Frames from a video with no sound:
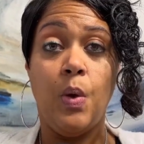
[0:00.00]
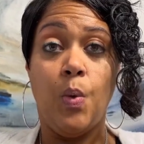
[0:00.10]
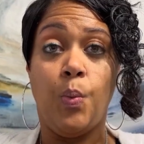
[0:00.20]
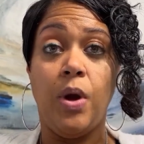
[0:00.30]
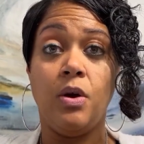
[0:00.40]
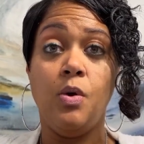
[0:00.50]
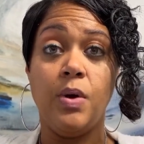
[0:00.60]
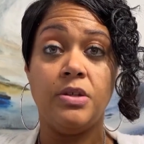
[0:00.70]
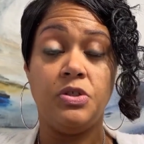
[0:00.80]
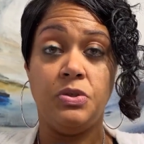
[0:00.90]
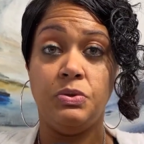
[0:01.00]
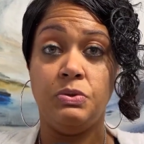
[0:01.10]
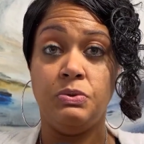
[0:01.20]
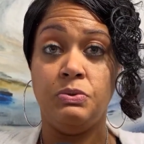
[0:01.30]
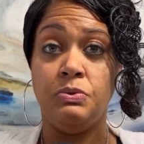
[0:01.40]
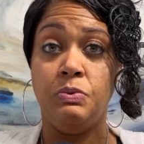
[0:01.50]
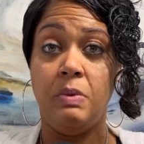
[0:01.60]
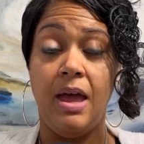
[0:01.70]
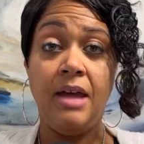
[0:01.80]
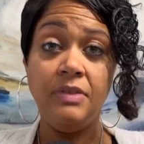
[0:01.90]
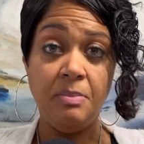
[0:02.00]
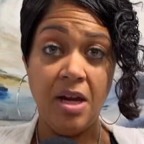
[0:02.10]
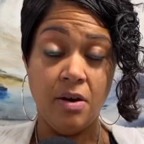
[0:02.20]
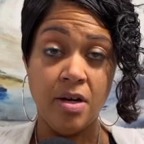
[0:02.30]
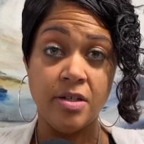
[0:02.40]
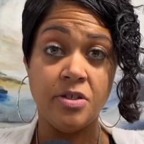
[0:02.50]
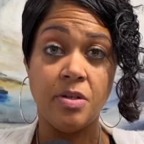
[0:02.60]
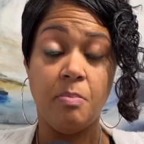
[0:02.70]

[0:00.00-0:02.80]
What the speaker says: we're going to end the marriage,